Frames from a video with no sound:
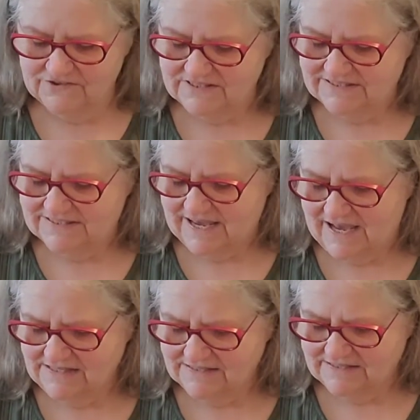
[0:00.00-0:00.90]

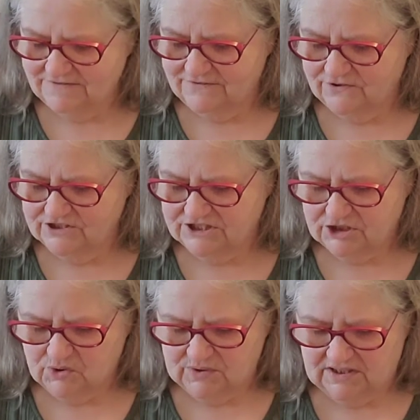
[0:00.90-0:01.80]
snacks and for just a
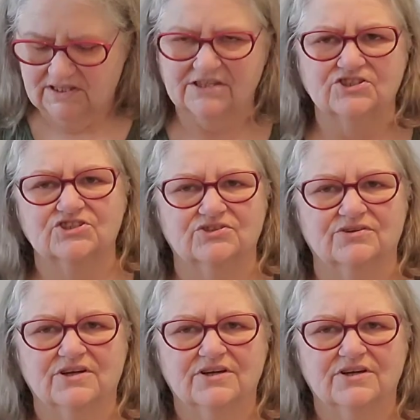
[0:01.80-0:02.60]
quick lunch to,